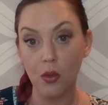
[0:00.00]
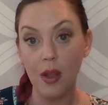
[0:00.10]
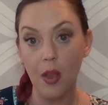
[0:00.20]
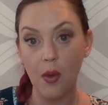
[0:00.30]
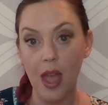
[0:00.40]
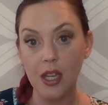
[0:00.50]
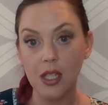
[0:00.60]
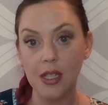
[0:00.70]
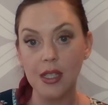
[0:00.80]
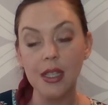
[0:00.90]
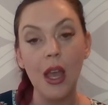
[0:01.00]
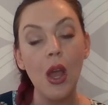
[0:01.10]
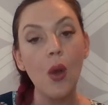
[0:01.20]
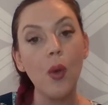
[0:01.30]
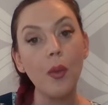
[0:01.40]
3 locations.
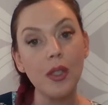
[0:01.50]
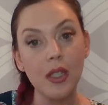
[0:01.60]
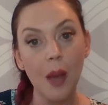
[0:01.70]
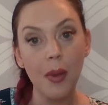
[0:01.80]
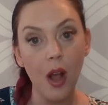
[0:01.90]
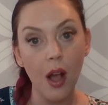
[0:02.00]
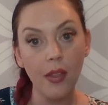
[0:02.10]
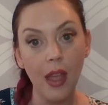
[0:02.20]
What would stop an online